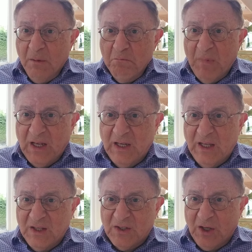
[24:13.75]

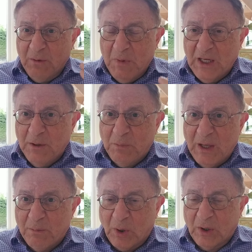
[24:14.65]
Many
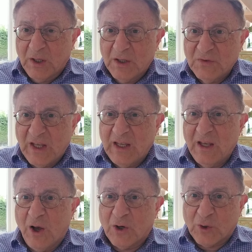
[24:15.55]
people,
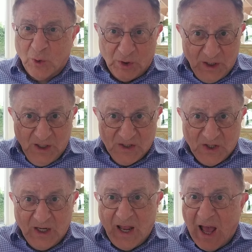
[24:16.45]
they are calling
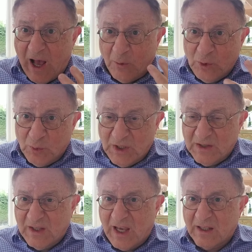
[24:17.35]
Israel, how you
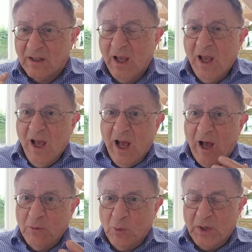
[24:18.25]
did that,
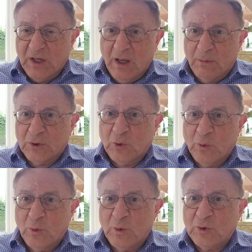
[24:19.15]
how you were able
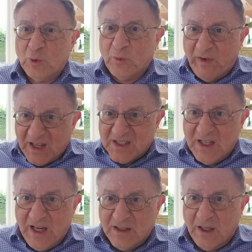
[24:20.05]
to
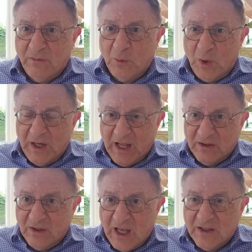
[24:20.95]
vaccinate everyone
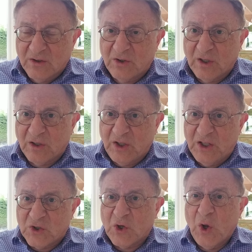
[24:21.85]
and
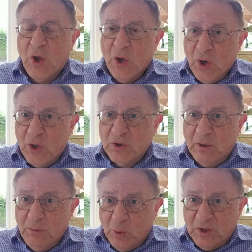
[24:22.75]
reach herd
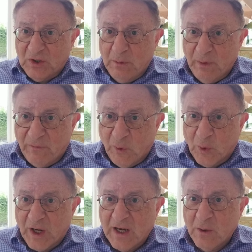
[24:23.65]
immunity
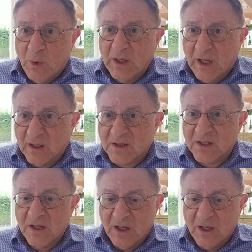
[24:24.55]
before anyone else.